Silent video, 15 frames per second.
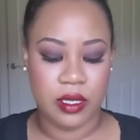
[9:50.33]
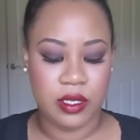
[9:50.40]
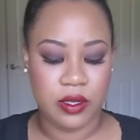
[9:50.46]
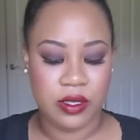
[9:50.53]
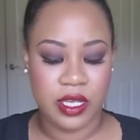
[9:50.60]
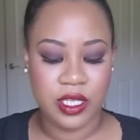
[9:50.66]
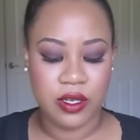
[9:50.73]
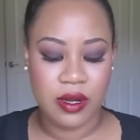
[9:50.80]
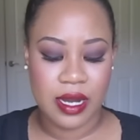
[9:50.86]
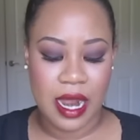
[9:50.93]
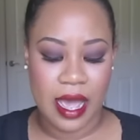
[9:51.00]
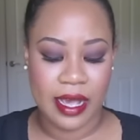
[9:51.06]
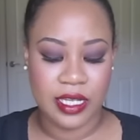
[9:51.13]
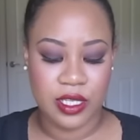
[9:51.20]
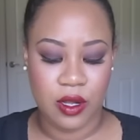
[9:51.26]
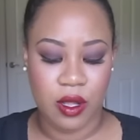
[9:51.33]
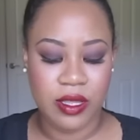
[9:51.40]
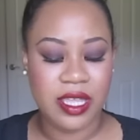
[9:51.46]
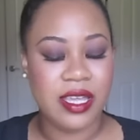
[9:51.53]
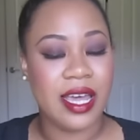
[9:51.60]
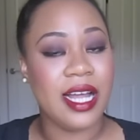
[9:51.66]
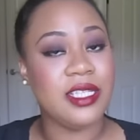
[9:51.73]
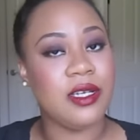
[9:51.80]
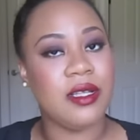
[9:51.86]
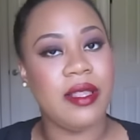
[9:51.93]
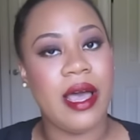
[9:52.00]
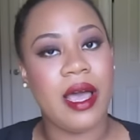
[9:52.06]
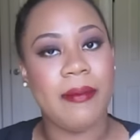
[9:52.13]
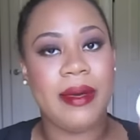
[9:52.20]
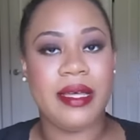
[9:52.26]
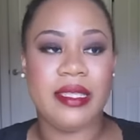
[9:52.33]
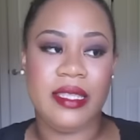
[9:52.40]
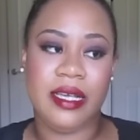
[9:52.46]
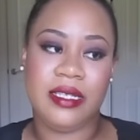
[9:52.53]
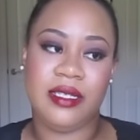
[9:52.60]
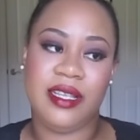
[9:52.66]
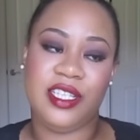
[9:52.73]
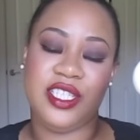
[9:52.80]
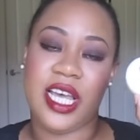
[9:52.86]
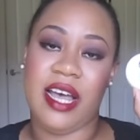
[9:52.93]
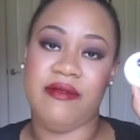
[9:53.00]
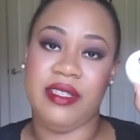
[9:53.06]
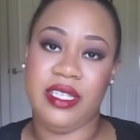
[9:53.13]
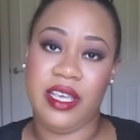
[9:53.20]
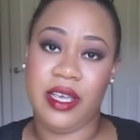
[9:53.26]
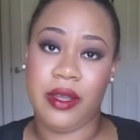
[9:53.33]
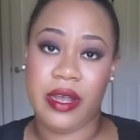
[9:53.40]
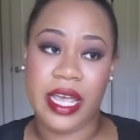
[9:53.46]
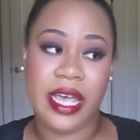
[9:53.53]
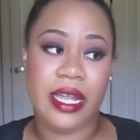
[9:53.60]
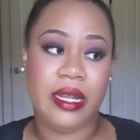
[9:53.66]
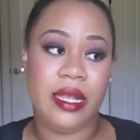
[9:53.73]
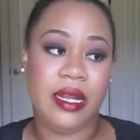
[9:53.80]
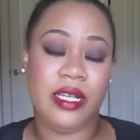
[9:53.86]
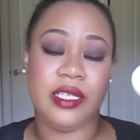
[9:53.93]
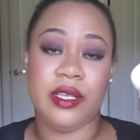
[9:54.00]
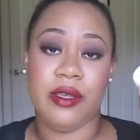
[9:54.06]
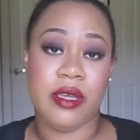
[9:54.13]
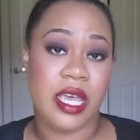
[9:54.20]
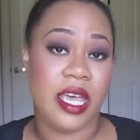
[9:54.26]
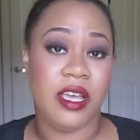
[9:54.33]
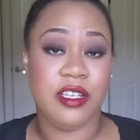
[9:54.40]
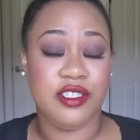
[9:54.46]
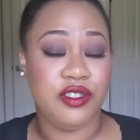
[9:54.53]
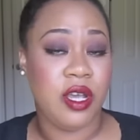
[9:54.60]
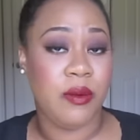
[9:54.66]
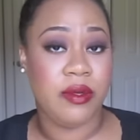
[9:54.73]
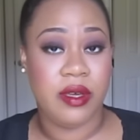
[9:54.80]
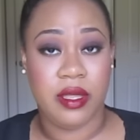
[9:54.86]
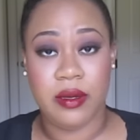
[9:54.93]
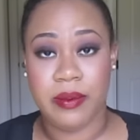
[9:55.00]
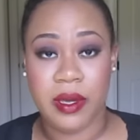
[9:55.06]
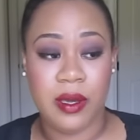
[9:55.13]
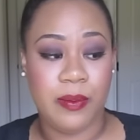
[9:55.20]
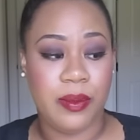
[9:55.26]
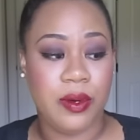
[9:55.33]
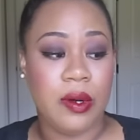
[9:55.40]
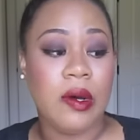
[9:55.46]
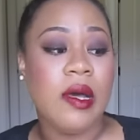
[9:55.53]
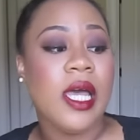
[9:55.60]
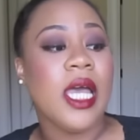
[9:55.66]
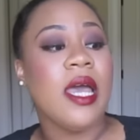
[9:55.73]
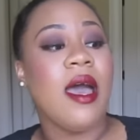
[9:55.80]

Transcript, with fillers: So these are nice. The only thing I don't like about this is that you have to dig your hand in it so you can't share it with other people.